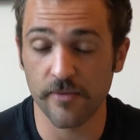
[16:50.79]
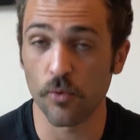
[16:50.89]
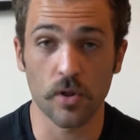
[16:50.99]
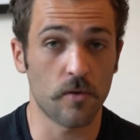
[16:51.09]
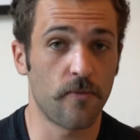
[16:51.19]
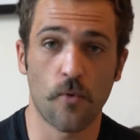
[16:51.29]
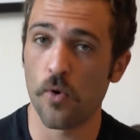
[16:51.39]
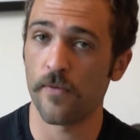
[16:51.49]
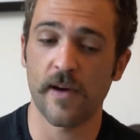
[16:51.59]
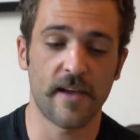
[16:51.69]
If you want to do
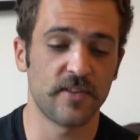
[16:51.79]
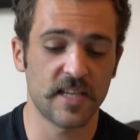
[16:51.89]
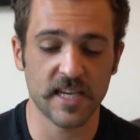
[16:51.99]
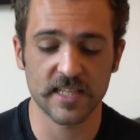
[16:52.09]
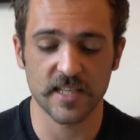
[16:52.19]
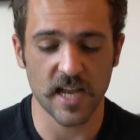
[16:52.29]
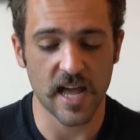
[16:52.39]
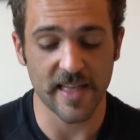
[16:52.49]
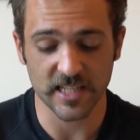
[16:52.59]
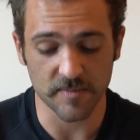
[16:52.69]
4, 5, 6,
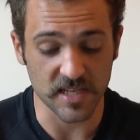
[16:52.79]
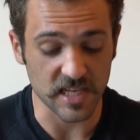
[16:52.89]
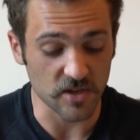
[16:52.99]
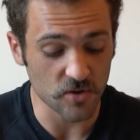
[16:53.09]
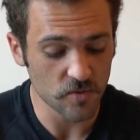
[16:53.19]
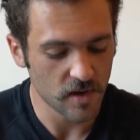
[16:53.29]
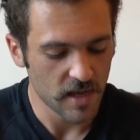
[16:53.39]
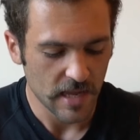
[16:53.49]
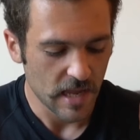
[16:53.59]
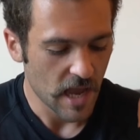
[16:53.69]
that's up to you.
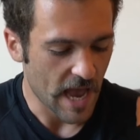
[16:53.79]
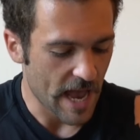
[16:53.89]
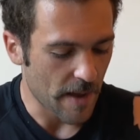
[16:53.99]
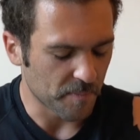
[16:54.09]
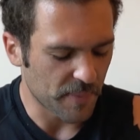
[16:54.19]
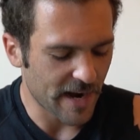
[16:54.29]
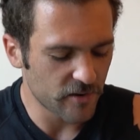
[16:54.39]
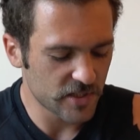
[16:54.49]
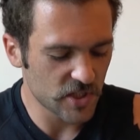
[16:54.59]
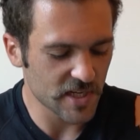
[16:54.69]
But I
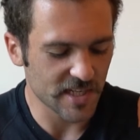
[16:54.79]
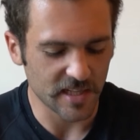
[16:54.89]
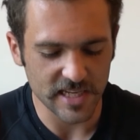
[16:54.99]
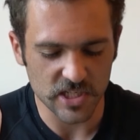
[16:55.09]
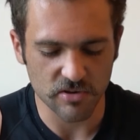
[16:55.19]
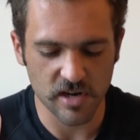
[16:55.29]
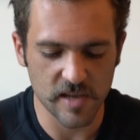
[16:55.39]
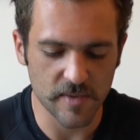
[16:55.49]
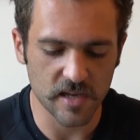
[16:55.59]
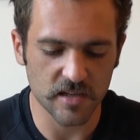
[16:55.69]
would suggest at least
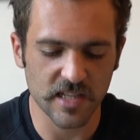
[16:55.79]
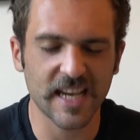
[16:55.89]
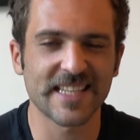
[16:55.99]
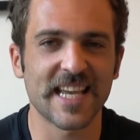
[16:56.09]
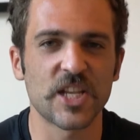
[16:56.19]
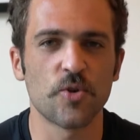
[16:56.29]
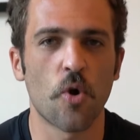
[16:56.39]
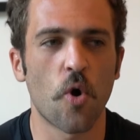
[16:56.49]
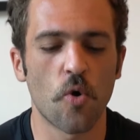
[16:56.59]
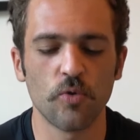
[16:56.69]
3 because like I said,
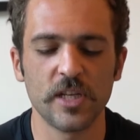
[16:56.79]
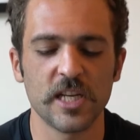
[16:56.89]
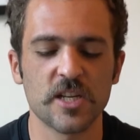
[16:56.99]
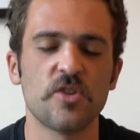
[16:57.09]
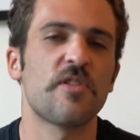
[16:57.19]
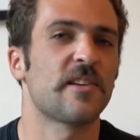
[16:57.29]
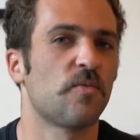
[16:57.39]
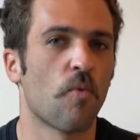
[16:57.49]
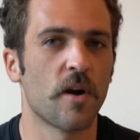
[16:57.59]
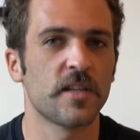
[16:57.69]
you only need to do
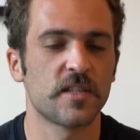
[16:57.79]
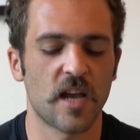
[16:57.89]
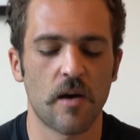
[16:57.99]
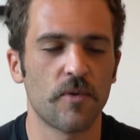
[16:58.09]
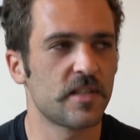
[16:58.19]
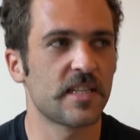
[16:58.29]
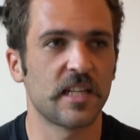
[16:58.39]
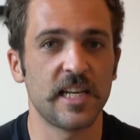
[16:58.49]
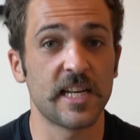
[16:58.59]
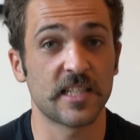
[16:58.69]
this once. Once it's
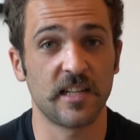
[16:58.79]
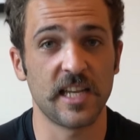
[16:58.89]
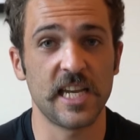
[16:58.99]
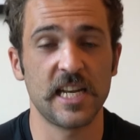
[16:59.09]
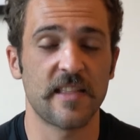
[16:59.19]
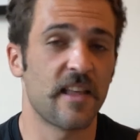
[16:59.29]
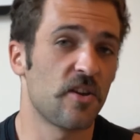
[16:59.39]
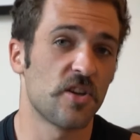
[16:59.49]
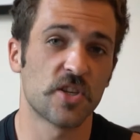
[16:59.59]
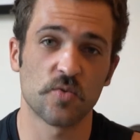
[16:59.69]
clean, and then
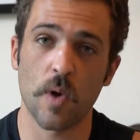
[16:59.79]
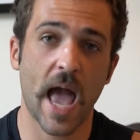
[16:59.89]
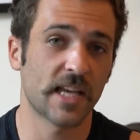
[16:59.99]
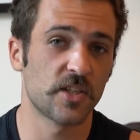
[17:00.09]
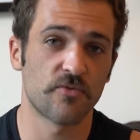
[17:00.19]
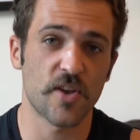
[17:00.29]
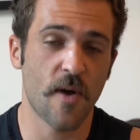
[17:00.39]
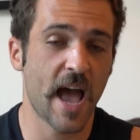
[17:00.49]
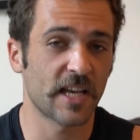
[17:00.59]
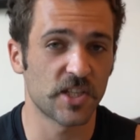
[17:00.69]
you can just wax and
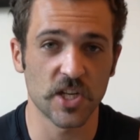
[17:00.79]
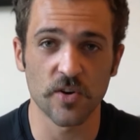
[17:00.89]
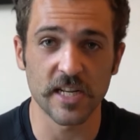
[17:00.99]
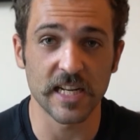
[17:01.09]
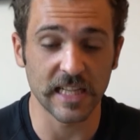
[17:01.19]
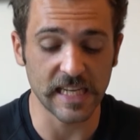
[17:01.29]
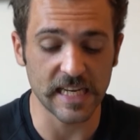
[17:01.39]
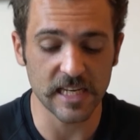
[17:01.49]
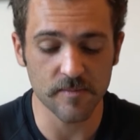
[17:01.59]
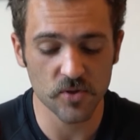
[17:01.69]
re-wax and you don't need to
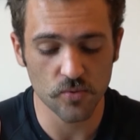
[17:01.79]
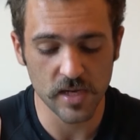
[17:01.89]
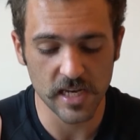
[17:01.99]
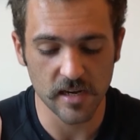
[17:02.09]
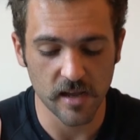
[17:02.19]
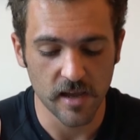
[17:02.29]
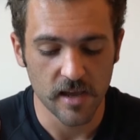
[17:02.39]
clean it in between.